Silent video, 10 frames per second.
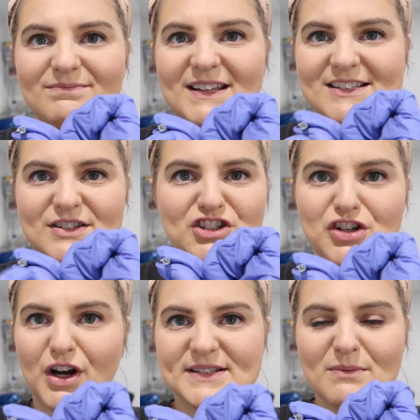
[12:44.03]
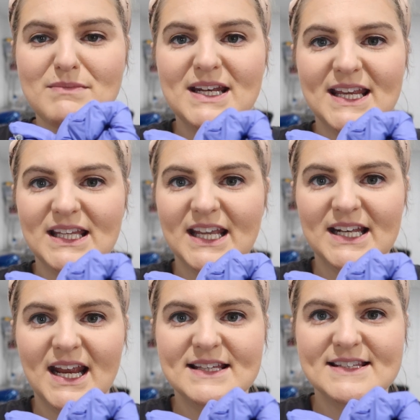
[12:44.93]
the sugar's immediately
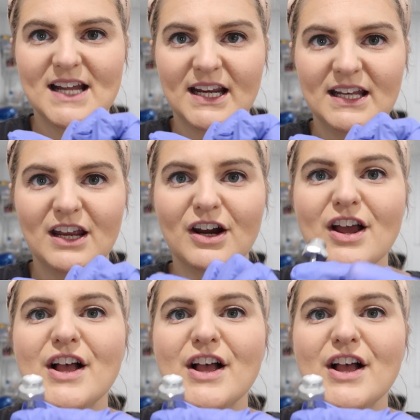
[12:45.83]
gonna get stuck in here.